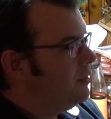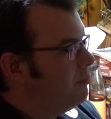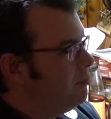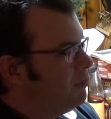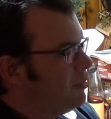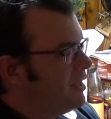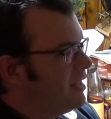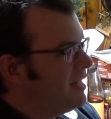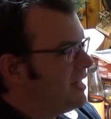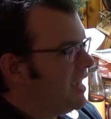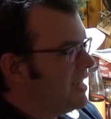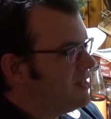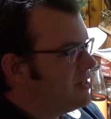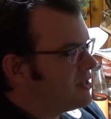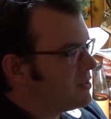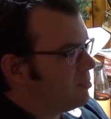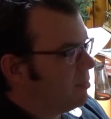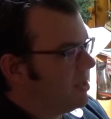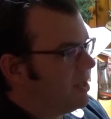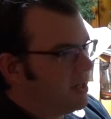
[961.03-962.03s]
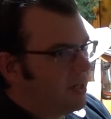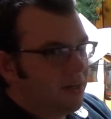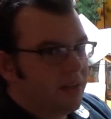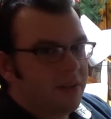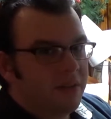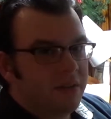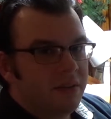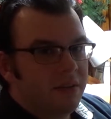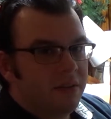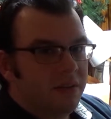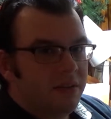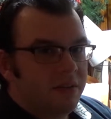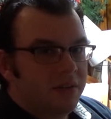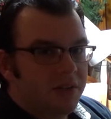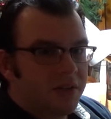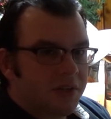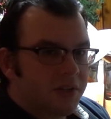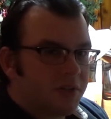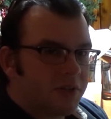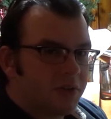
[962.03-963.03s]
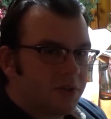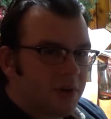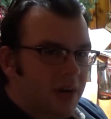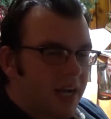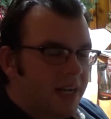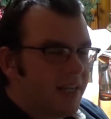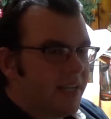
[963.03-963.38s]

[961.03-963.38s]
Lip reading: But I just wanted to just try